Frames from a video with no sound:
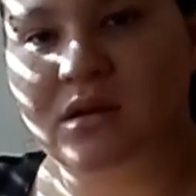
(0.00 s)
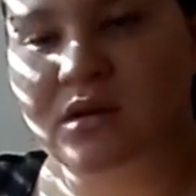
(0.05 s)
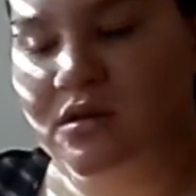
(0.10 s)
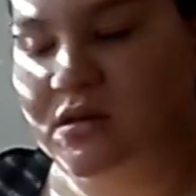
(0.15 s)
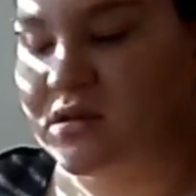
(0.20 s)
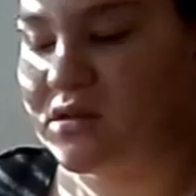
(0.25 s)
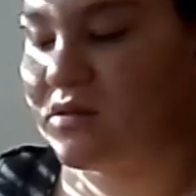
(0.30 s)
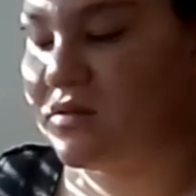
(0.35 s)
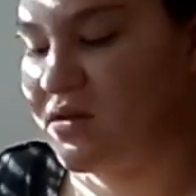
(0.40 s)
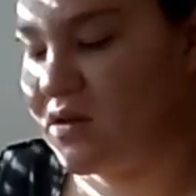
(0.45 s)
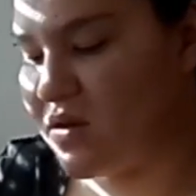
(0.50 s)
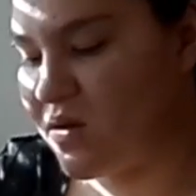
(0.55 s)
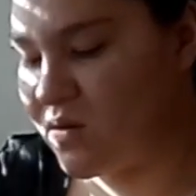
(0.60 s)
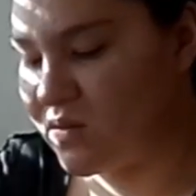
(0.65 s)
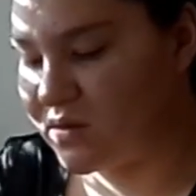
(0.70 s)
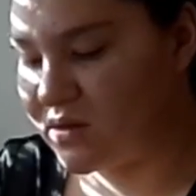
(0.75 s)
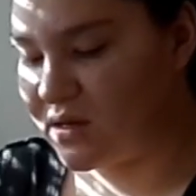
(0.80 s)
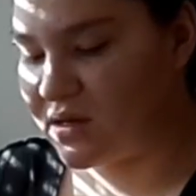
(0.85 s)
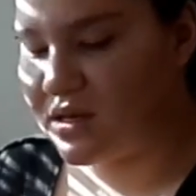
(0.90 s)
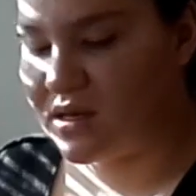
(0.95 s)
So the
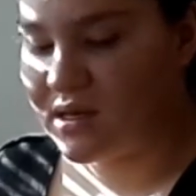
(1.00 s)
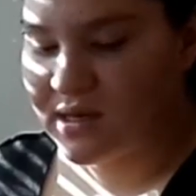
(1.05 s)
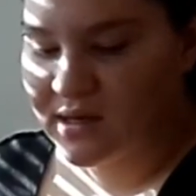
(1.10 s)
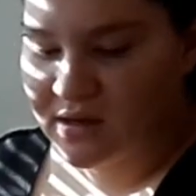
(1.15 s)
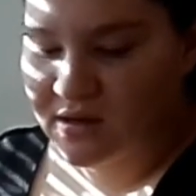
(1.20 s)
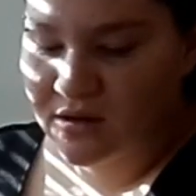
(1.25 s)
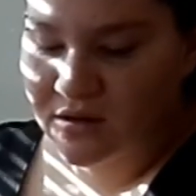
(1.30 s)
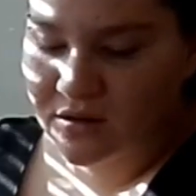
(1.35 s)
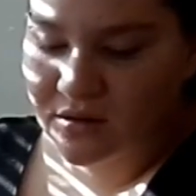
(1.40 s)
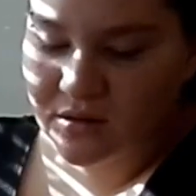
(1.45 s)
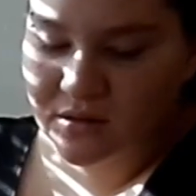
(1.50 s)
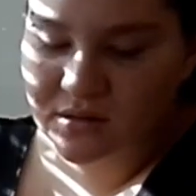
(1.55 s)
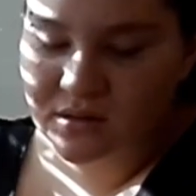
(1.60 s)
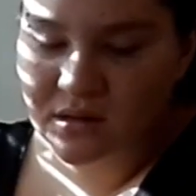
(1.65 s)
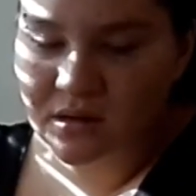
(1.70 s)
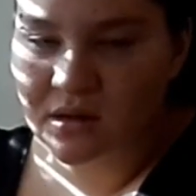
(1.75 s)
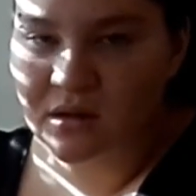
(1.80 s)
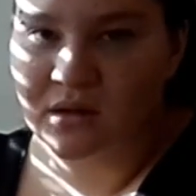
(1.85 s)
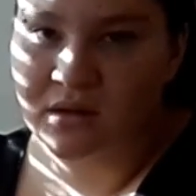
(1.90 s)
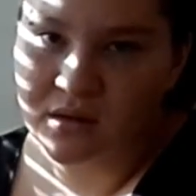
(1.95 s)
only heat you're
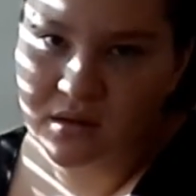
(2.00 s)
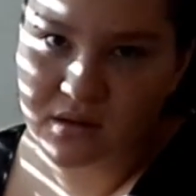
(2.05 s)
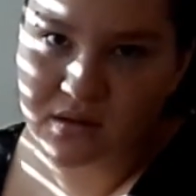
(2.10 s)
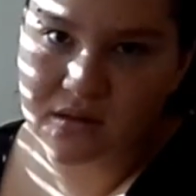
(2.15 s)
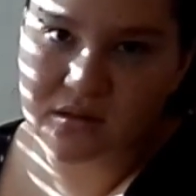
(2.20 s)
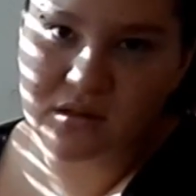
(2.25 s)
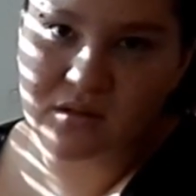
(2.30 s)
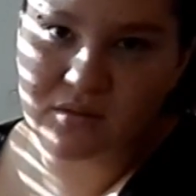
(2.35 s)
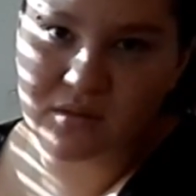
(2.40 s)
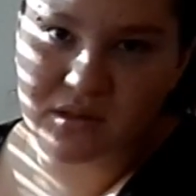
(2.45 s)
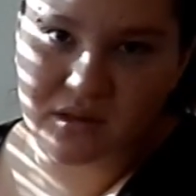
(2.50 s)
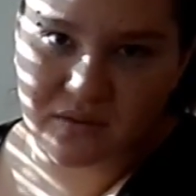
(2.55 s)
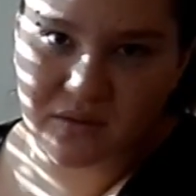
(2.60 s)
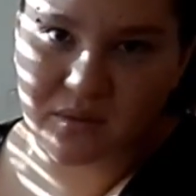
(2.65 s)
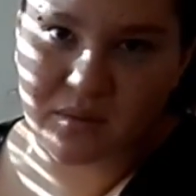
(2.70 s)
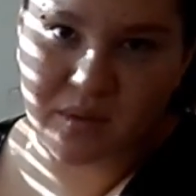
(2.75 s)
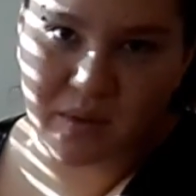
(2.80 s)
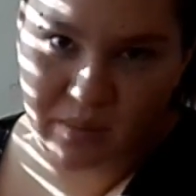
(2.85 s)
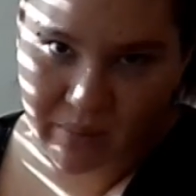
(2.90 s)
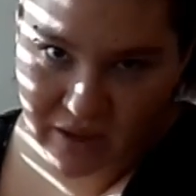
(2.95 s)
using is the ones from
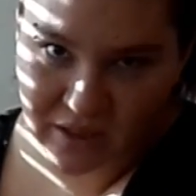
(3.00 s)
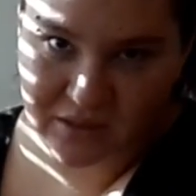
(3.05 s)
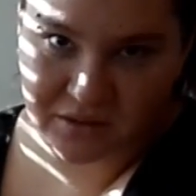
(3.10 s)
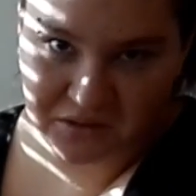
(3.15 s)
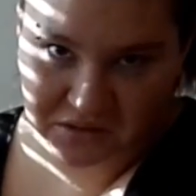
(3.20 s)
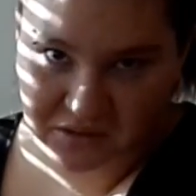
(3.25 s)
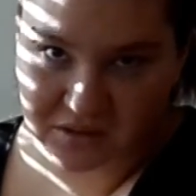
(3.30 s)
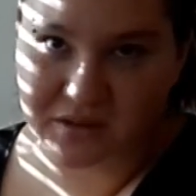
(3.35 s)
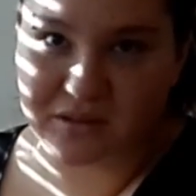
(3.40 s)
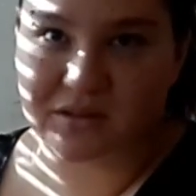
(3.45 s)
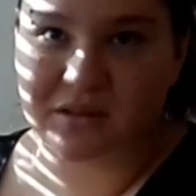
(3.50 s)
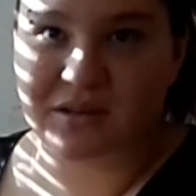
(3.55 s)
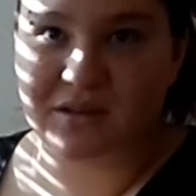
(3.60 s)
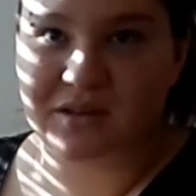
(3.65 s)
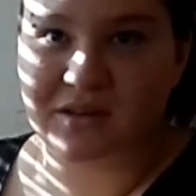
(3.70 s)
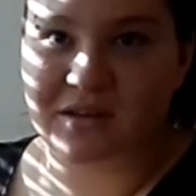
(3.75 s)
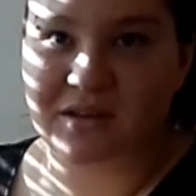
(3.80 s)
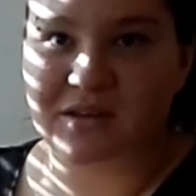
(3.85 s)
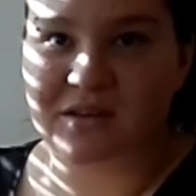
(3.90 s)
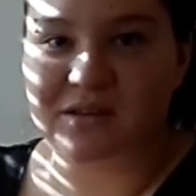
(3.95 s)
your muscles.
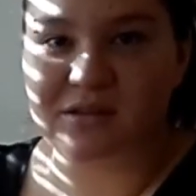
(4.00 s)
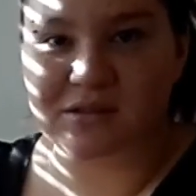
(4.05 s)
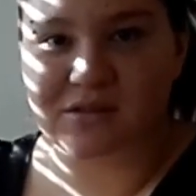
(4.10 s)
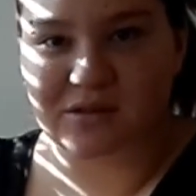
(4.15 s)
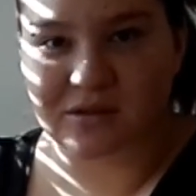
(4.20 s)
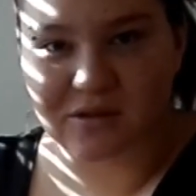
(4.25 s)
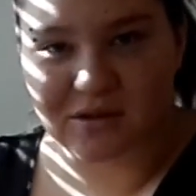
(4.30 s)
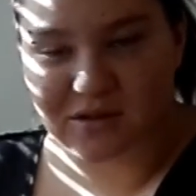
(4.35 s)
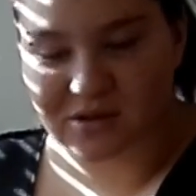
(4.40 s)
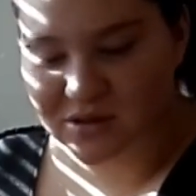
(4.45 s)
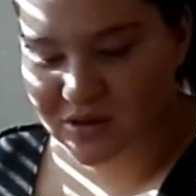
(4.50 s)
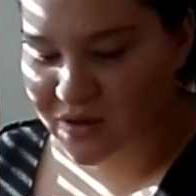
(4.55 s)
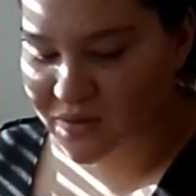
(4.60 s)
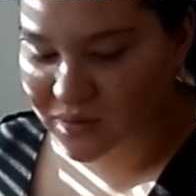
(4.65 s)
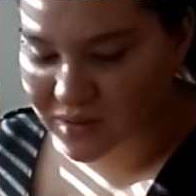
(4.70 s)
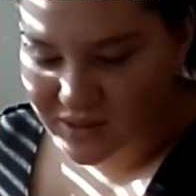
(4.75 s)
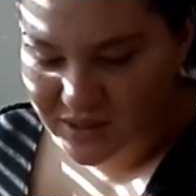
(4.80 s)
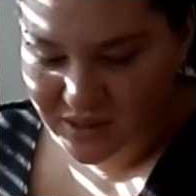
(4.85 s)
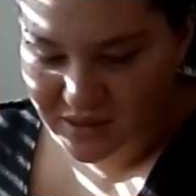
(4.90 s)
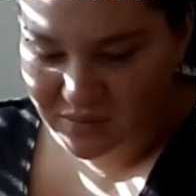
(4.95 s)
So there's no
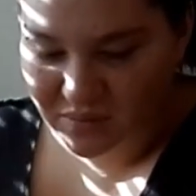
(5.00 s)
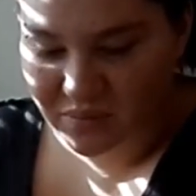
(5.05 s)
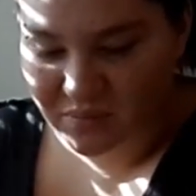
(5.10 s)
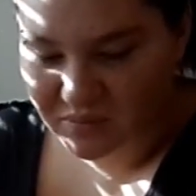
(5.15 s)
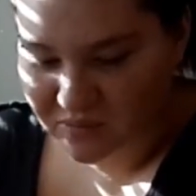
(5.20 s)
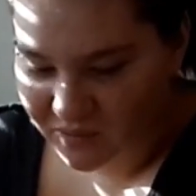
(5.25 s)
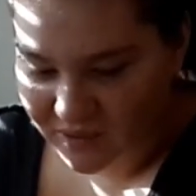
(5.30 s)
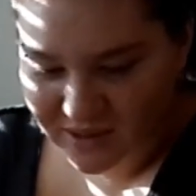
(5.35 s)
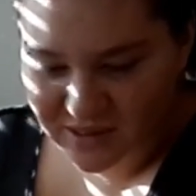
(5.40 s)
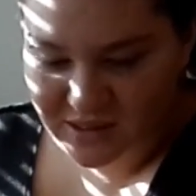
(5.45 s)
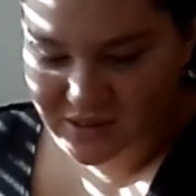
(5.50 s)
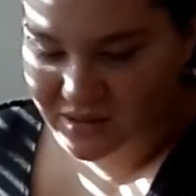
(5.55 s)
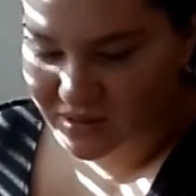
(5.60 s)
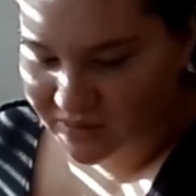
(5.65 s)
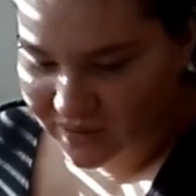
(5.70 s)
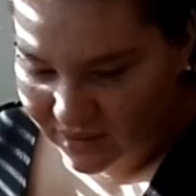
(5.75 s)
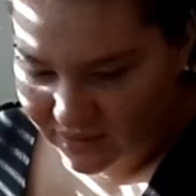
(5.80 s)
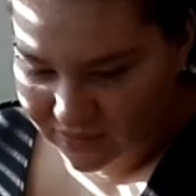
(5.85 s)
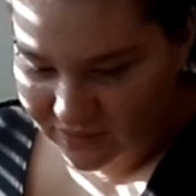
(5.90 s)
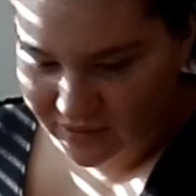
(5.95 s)
heat
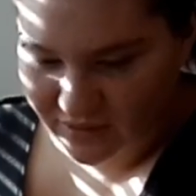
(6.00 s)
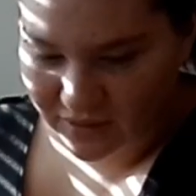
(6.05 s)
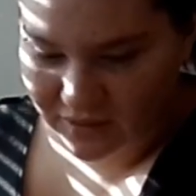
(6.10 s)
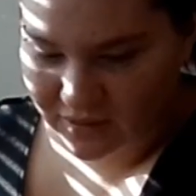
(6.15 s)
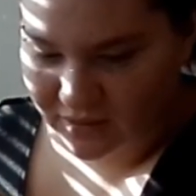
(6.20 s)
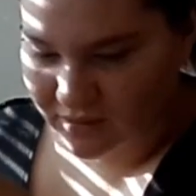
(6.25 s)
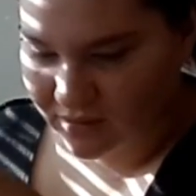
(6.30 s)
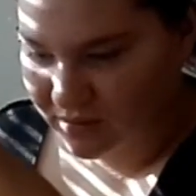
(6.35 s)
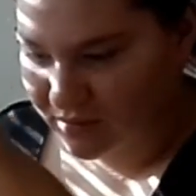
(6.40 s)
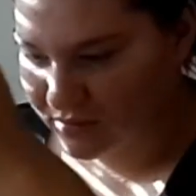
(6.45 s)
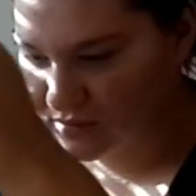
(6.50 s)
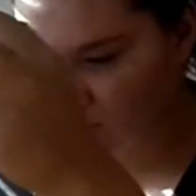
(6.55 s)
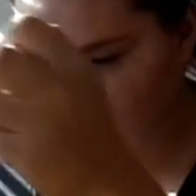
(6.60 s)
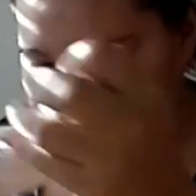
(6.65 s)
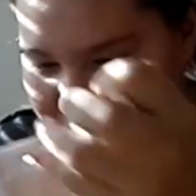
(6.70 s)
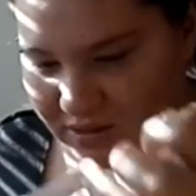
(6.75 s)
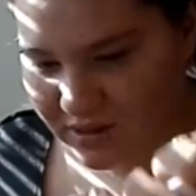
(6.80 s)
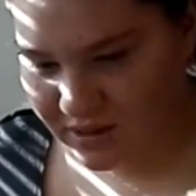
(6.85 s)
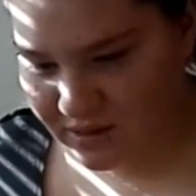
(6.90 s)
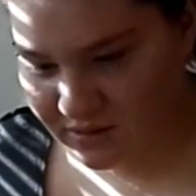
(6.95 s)
whatsoever. Oh, it's
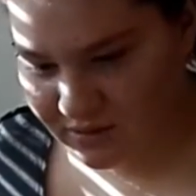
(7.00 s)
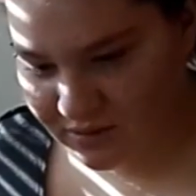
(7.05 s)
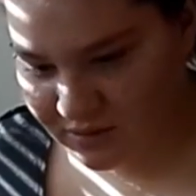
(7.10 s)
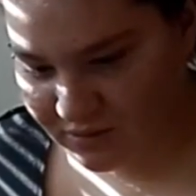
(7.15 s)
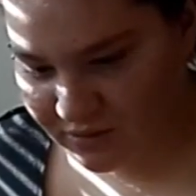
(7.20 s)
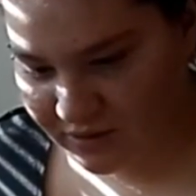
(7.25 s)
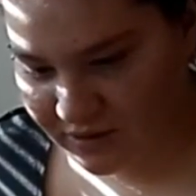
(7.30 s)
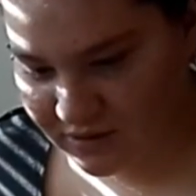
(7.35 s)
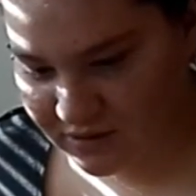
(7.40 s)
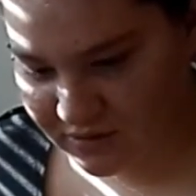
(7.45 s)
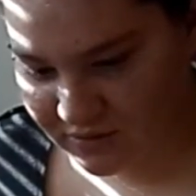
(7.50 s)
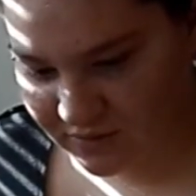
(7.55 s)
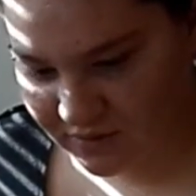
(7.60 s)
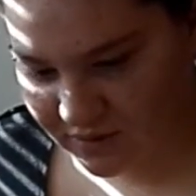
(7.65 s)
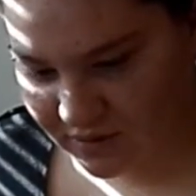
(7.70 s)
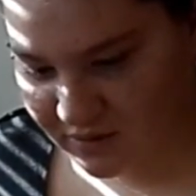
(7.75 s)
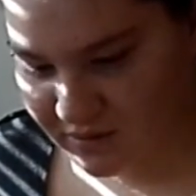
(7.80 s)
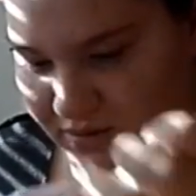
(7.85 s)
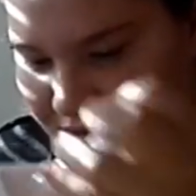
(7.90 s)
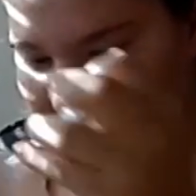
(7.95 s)
getting a little crazy over there.